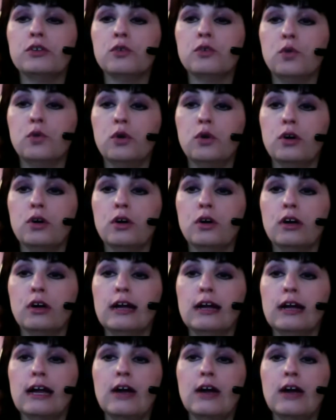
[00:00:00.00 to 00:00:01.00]
or
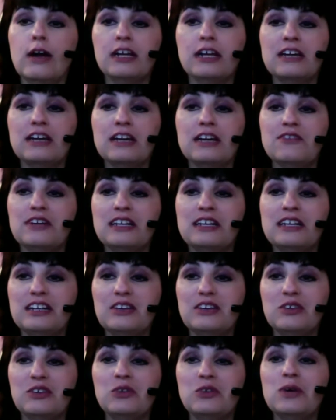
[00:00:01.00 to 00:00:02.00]
how can I find
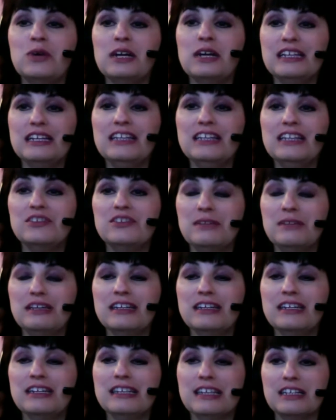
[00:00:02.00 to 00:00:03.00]
out who I need to be
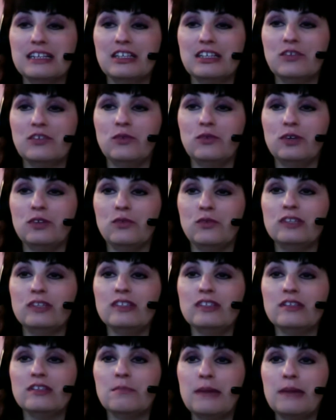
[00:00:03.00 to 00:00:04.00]
connecting with? What's
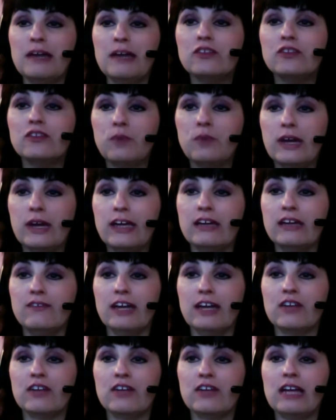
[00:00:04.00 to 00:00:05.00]
the best way if
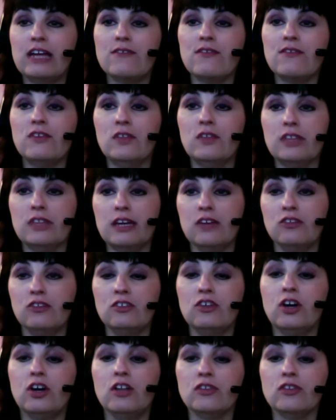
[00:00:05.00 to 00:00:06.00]
I don't have a few thousand
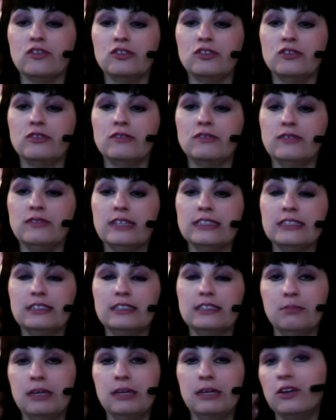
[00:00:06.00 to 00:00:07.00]
dollars to invest in a
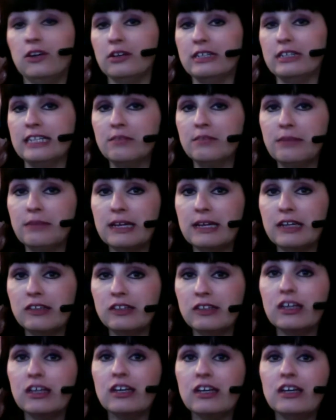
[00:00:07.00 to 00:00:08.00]
PR
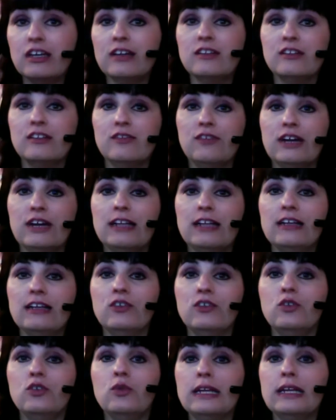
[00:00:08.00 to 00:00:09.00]
database to yeah. find out
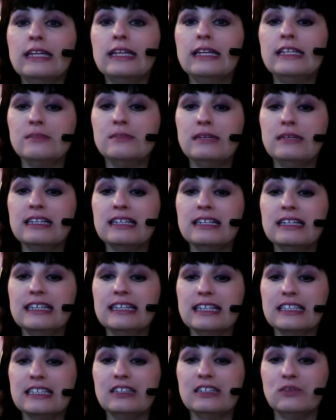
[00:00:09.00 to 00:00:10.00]
who I need to be
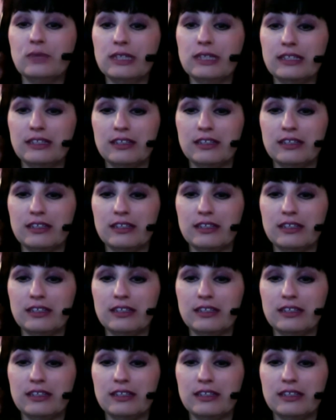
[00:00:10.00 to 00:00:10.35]
connecting with?